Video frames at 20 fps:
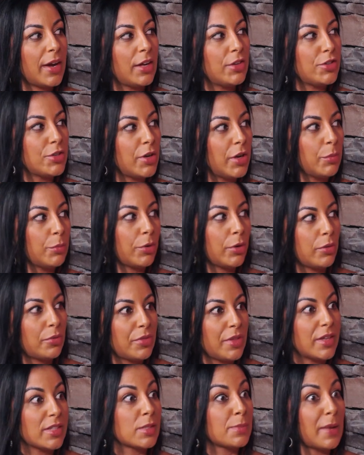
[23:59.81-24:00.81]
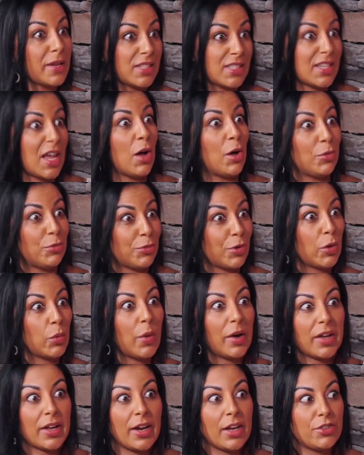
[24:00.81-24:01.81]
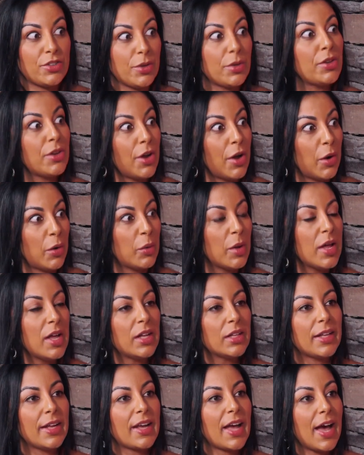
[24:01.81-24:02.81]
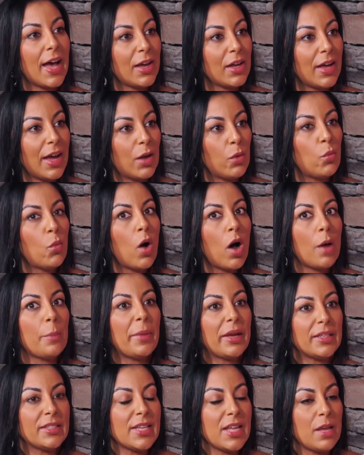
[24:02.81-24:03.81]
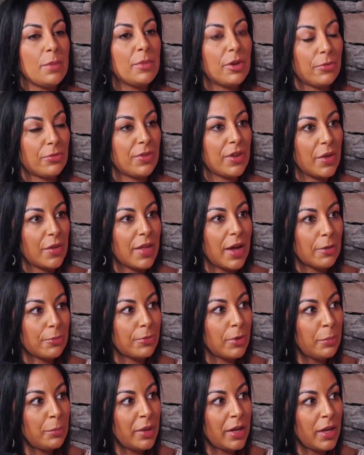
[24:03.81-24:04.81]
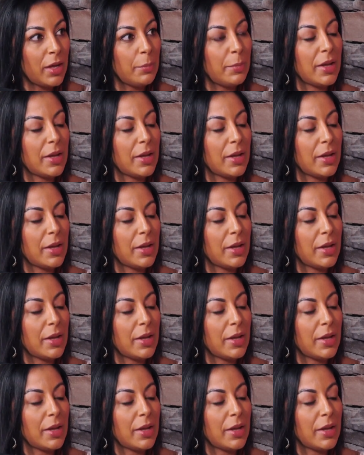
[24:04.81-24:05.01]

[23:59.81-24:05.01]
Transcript: do to improve this myself? Or what can I do? Like I want my team to feel that for me